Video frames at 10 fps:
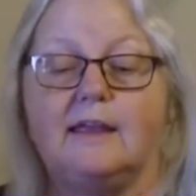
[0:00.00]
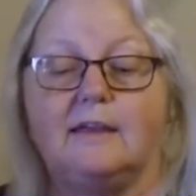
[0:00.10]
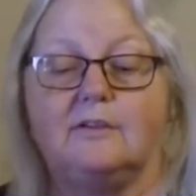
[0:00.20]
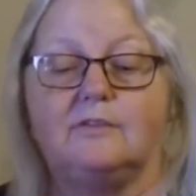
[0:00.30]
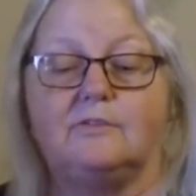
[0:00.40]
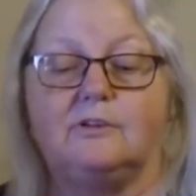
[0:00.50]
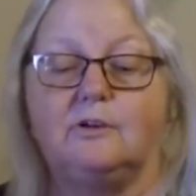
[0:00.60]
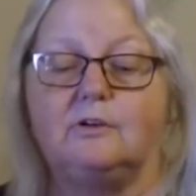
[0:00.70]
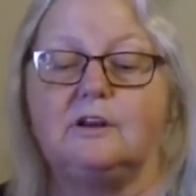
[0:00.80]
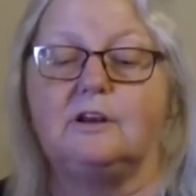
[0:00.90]
Is
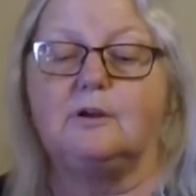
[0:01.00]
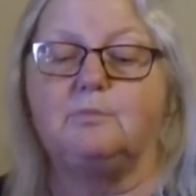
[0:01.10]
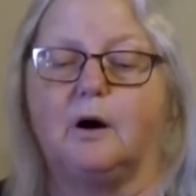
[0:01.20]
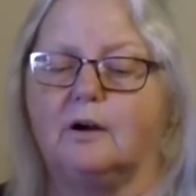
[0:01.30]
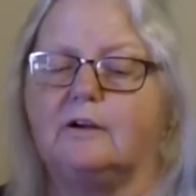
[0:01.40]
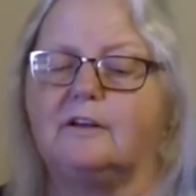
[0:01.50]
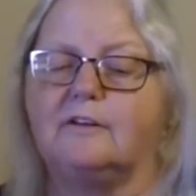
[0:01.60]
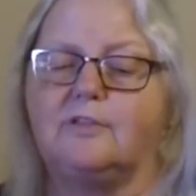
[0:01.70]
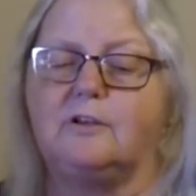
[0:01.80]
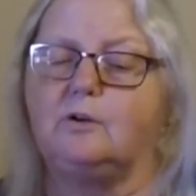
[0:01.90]
unity part
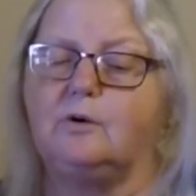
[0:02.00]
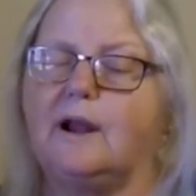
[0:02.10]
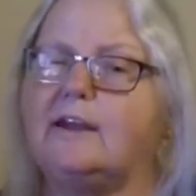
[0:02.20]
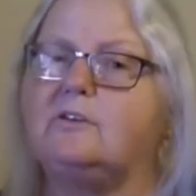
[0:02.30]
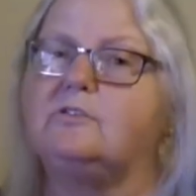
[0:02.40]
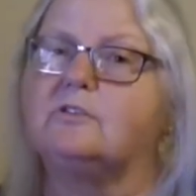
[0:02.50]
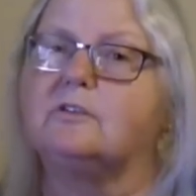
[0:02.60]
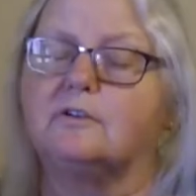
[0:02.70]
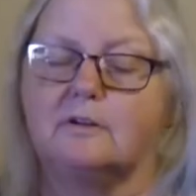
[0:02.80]
of the New Age?